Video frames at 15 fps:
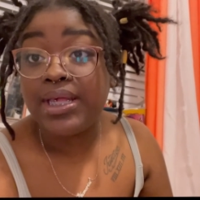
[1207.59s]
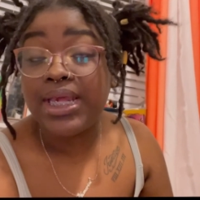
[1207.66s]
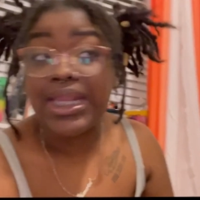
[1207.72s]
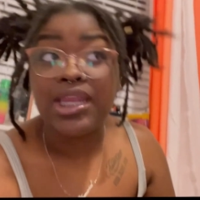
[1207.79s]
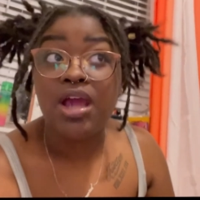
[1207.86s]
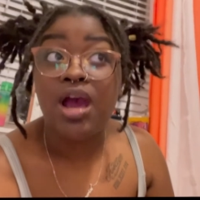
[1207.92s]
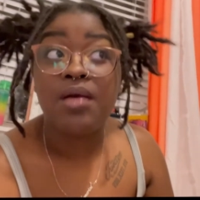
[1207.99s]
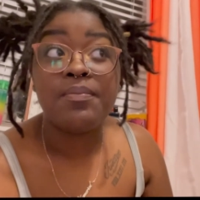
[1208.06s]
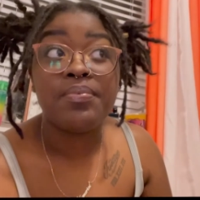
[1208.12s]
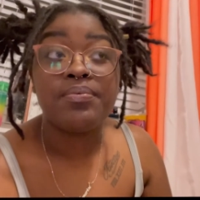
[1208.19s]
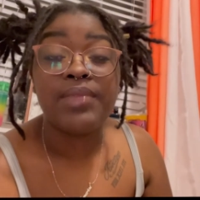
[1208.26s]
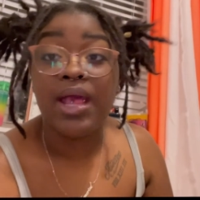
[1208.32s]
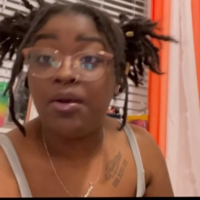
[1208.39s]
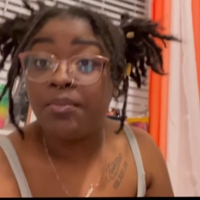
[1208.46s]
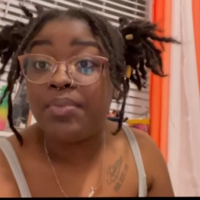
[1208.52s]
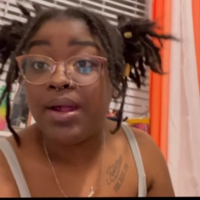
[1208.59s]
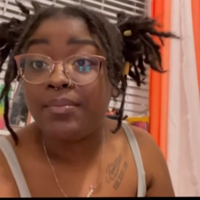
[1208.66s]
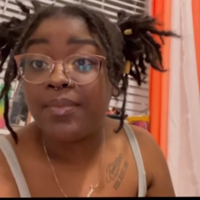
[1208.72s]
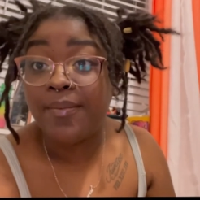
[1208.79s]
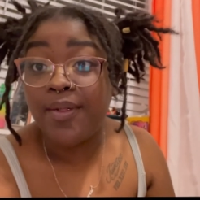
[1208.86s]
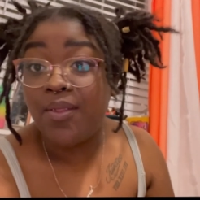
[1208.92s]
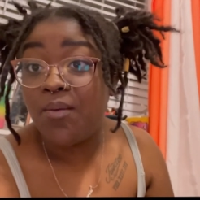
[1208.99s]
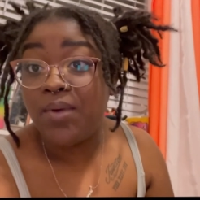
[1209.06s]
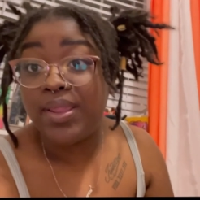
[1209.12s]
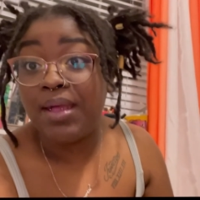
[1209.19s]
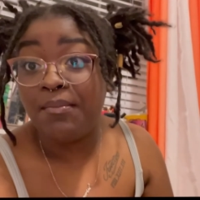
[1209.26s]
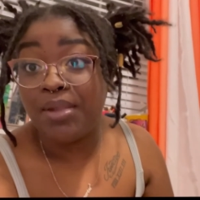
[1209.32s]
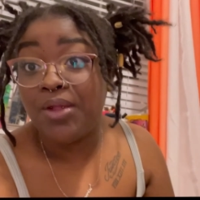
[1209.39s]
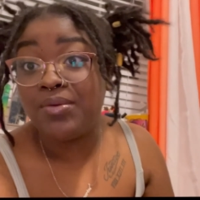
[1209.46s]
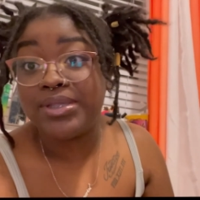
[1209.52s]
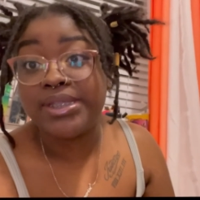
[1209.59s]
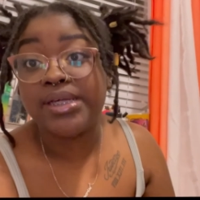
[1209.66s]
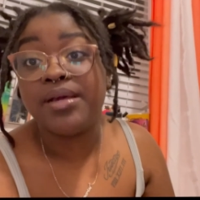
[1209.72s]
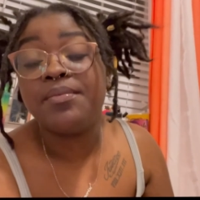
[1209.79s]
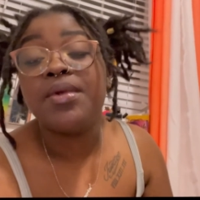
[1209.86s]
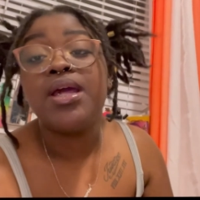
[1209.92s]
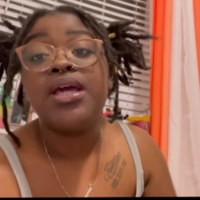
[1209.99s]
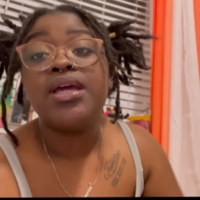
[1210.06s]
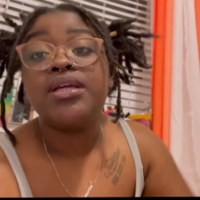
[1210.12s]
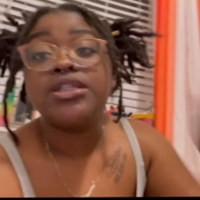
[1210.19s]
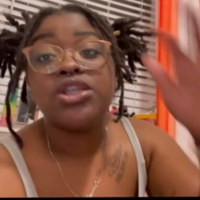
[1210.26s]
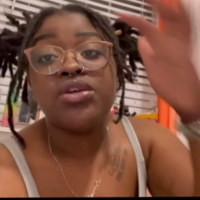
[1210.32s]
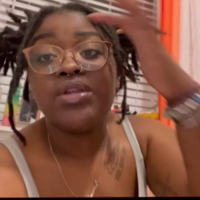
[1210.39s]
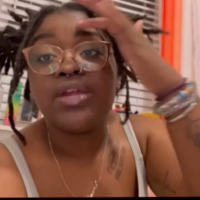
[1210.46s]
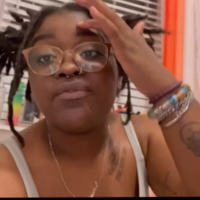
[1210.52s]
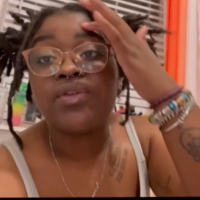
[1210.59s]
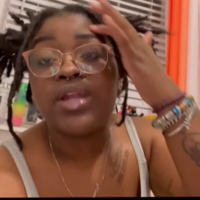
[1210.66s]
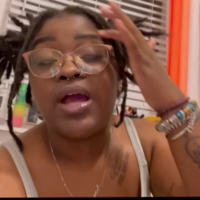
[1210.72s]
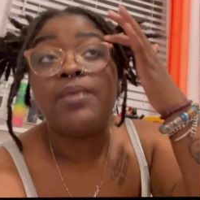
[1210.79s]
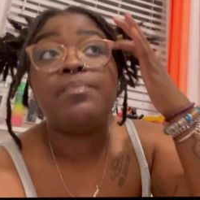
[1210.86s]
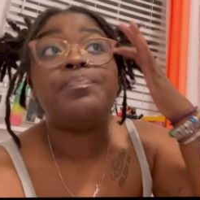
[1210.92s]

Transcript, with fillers: and y'all that would probably be the one that blows up. So you never know.